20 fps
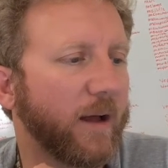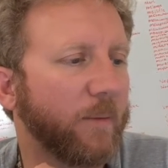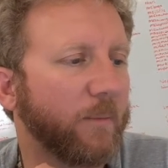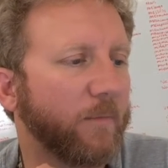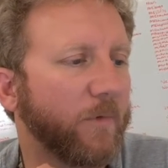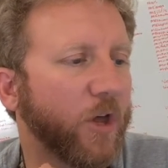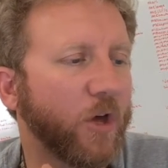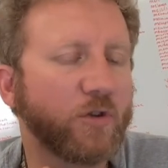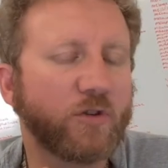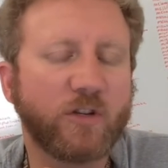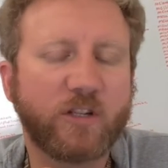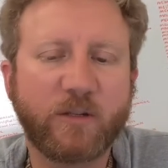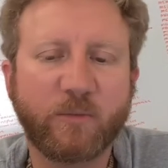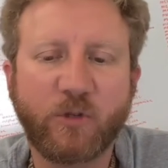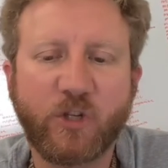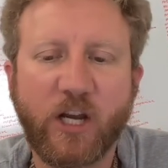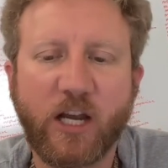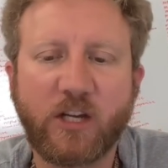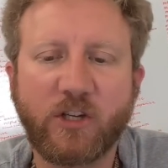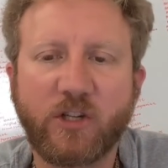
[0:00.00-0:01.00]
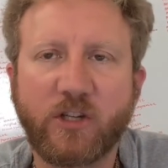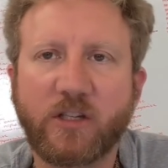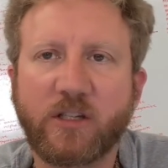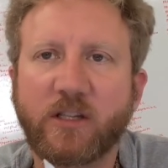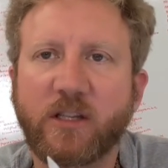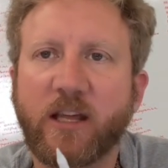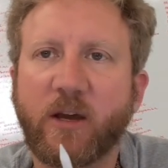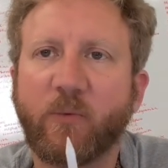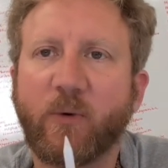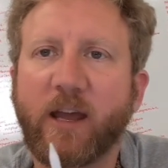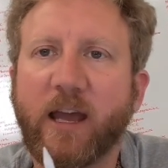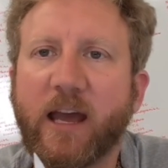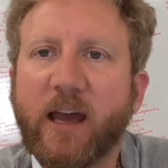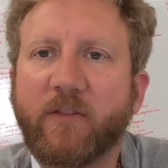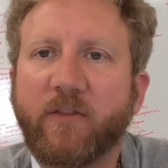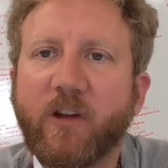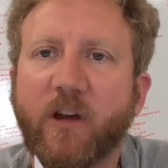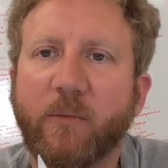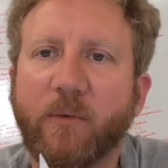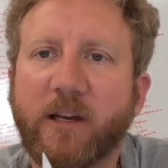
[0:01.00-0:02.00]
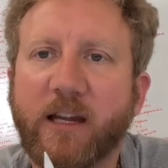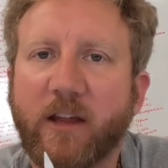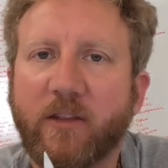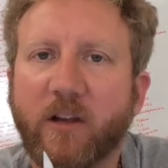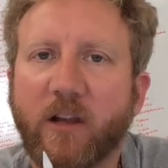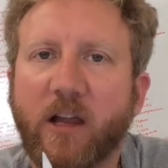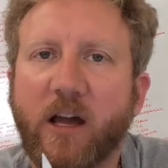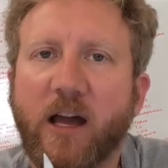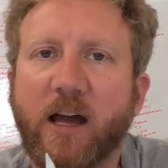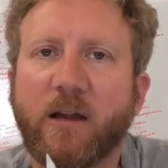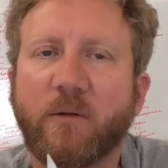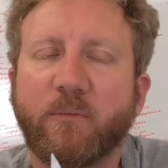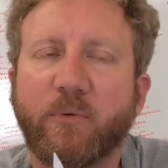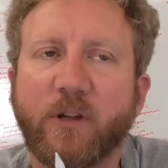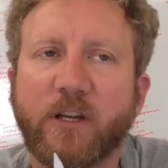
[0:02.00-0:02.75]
those are some changes that we have coming down the line.